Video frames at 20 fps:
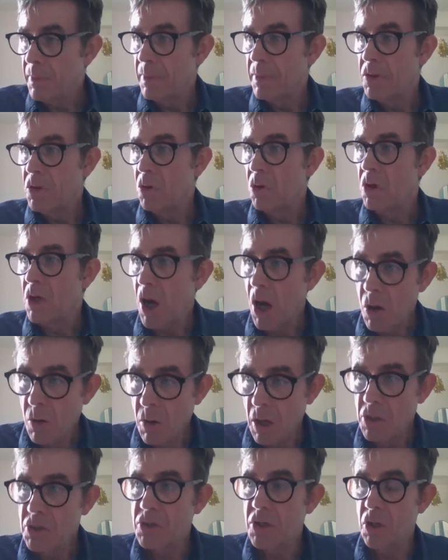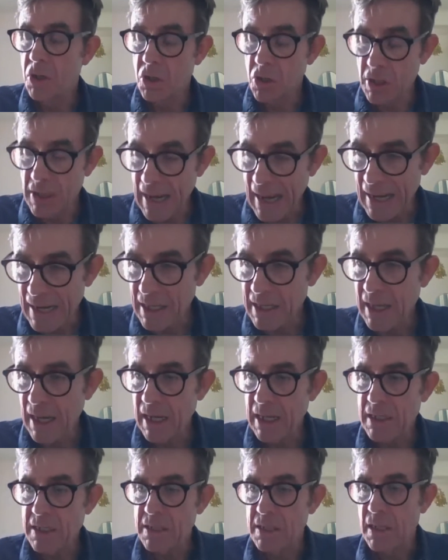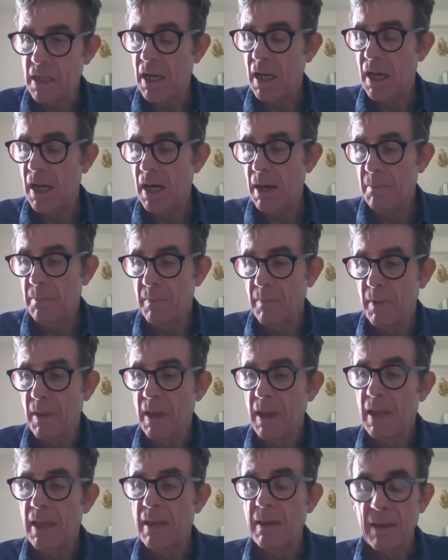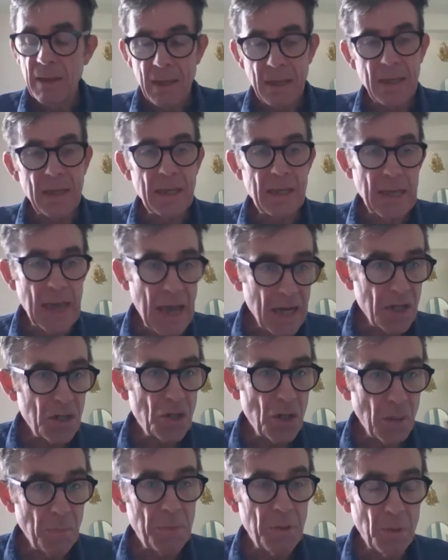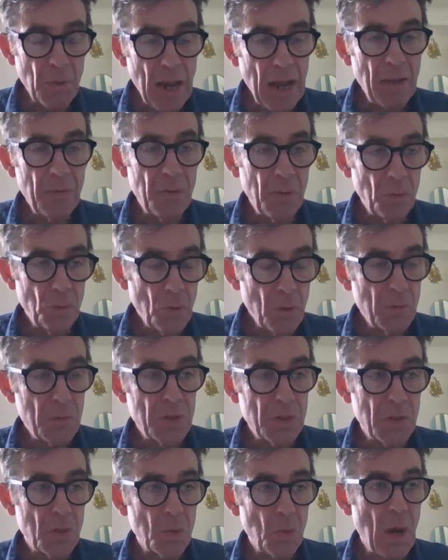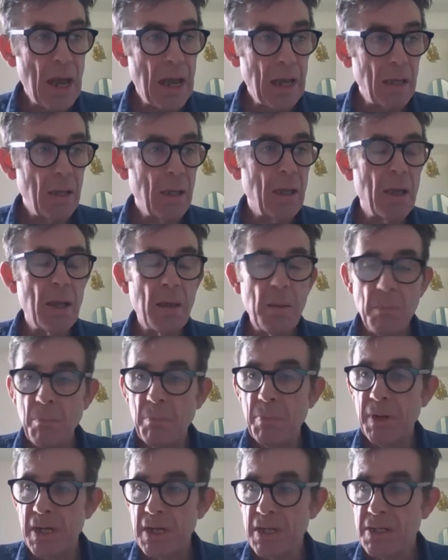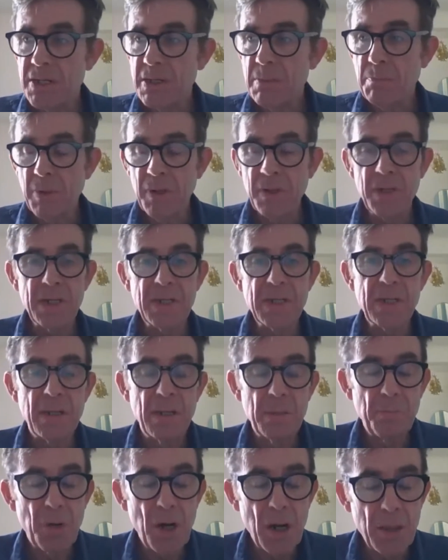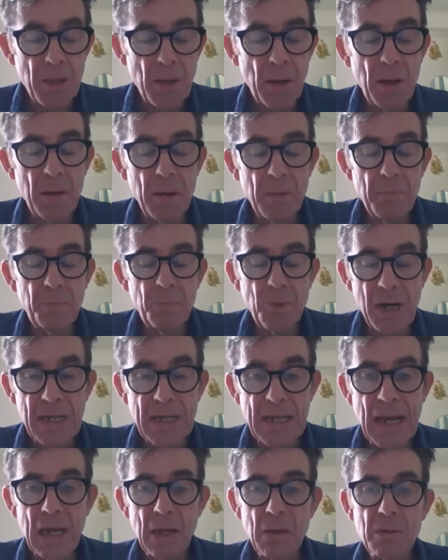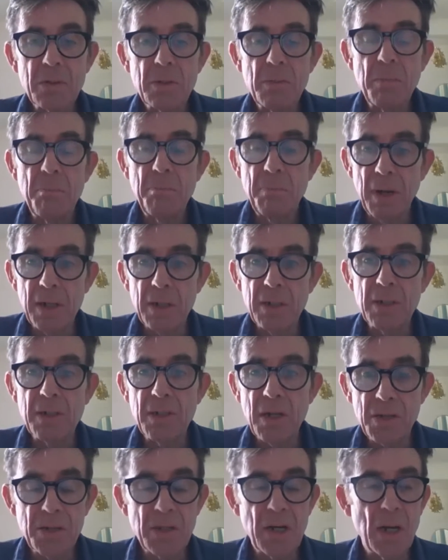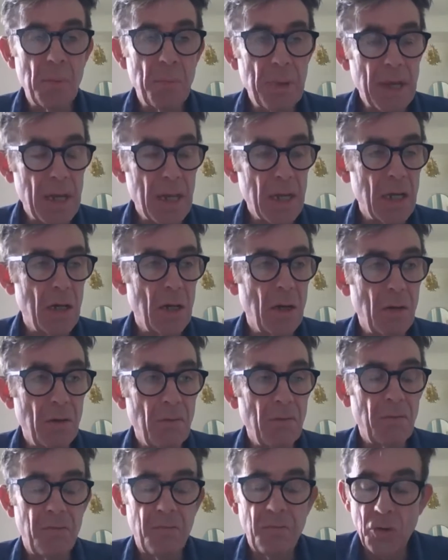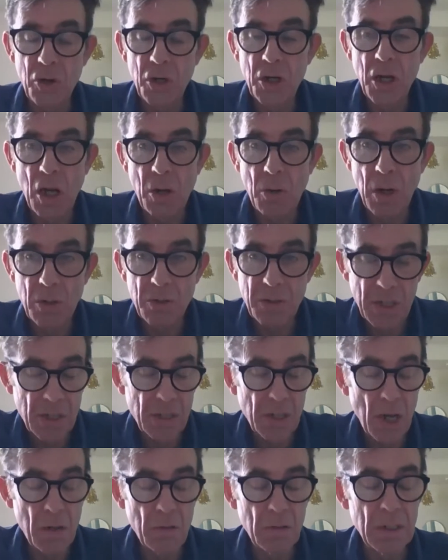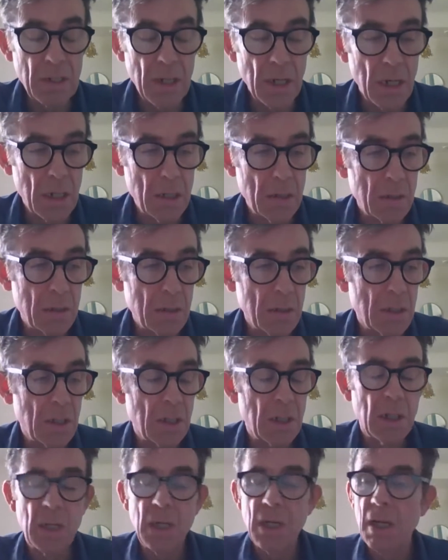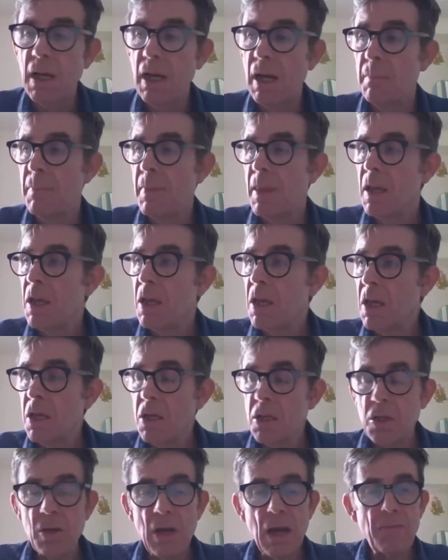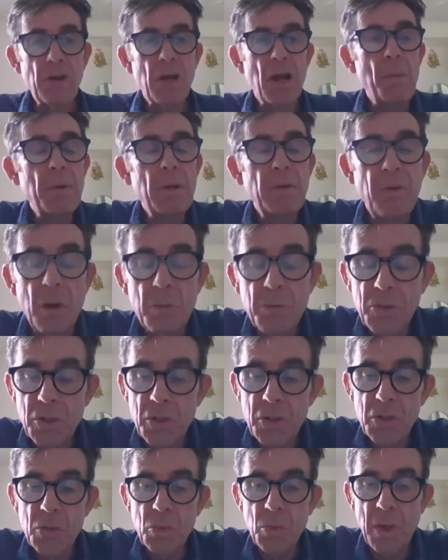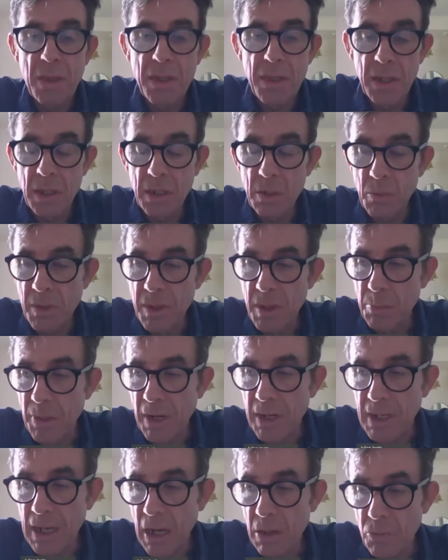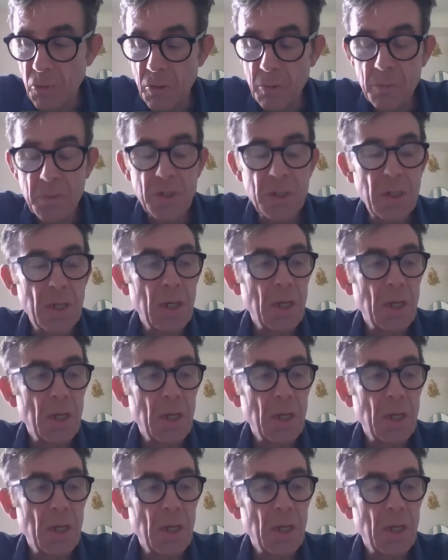Your co-host that you can allocate can jump around the rooms as well, but the breakout button doesn't appear for a co-host. It's only the host. You have a couple of options with the breakout rooms.